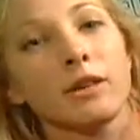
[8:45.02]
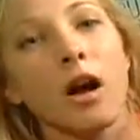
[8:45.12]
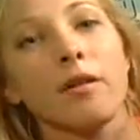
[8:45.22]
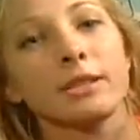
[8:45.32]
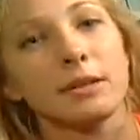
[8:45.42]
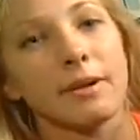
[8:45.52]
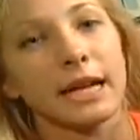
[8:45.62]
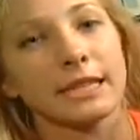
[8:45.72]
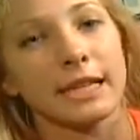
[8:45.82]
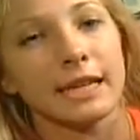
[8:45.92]
they're always
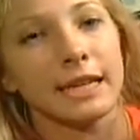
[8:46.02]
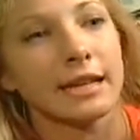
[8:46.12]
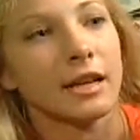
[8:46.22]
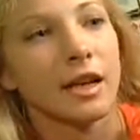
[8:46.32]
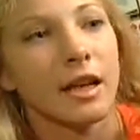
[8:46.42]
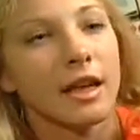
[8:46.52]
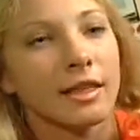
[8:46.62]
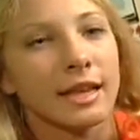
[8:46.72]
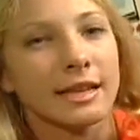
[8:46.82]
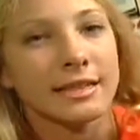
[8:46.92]
depicted in
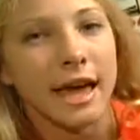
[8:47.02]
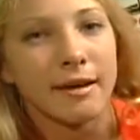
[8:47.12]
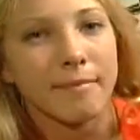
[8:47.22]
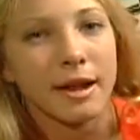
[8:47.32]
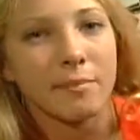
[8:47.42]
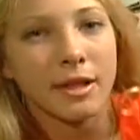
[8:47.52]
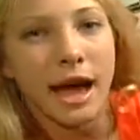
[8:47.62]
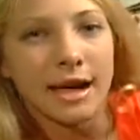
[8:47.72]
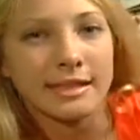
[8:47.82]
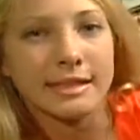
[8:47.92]
things like Men in
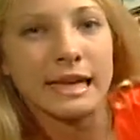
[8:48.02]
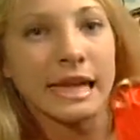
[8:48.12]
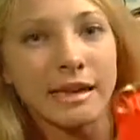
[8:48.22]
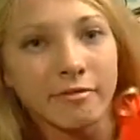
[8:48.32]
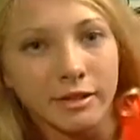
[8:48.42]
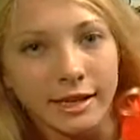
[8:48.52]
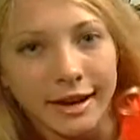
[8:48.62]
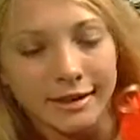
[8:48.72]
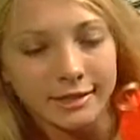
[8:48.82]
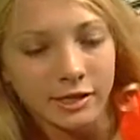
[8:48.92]
Black as the evil
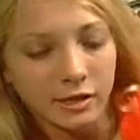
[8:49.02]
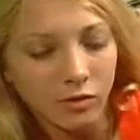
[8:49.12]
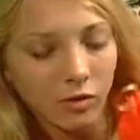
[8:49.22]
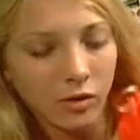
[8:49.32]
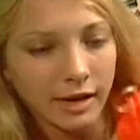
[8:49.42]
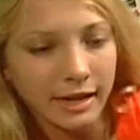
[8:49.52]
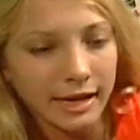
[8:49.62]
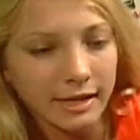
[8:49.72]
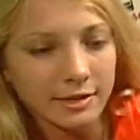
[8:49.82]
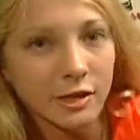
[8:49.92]
character, or
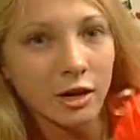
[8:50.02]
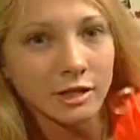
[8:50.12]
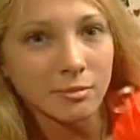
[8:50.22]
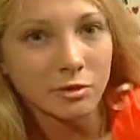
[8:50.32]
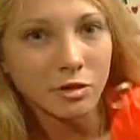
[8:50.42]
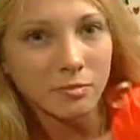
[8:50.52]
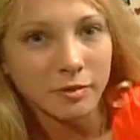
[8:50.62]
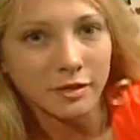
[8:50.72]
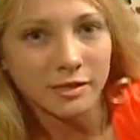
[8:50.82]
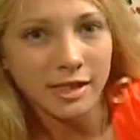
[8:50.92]
in Starship
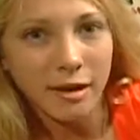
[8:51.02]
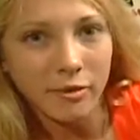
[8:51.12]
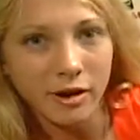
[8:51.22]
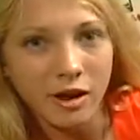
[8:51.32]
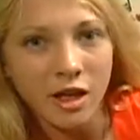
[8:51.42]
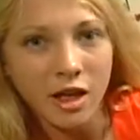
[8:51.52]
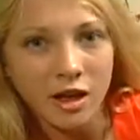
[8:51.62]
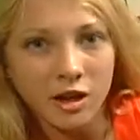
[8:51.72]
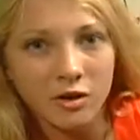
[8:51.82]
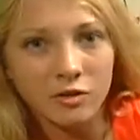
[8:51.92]
Troopers, they were,
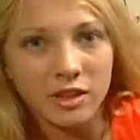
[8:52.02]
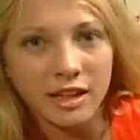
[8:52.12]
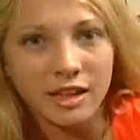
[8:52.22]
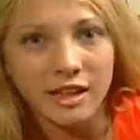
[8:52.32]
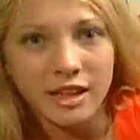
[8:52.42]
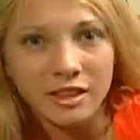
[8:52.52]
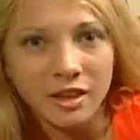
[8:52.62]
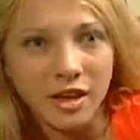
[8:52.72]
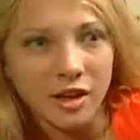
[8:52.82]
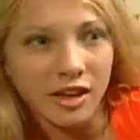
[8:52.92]
you know, the
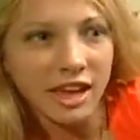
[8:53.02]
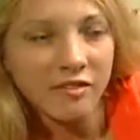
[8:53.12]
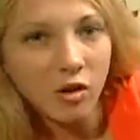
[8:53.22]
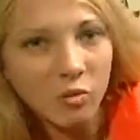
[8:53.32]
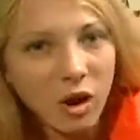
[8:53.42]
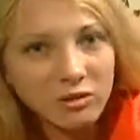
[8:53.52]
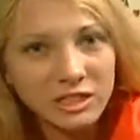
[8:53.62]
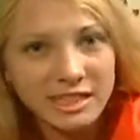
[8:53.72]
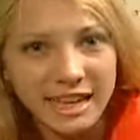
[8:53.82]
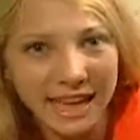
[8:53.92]
the evil
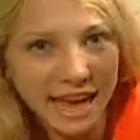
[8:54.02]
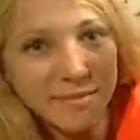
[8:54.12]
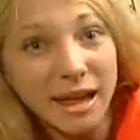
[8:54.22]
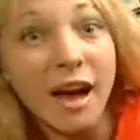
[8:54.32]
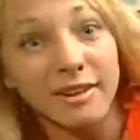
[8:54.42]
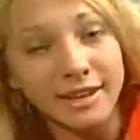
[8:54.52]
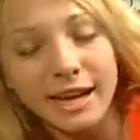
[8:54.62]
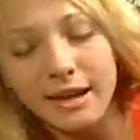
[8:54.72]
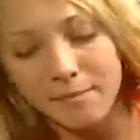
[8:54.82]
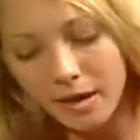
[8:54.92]
roaches that came down and
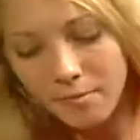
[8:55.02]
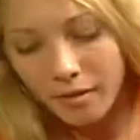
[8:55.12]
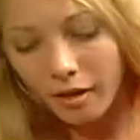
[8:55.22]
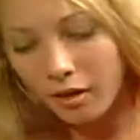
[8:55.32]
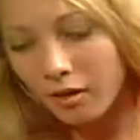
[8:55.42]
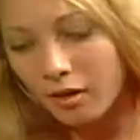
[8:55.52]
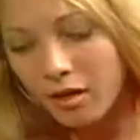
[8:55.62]
ate people.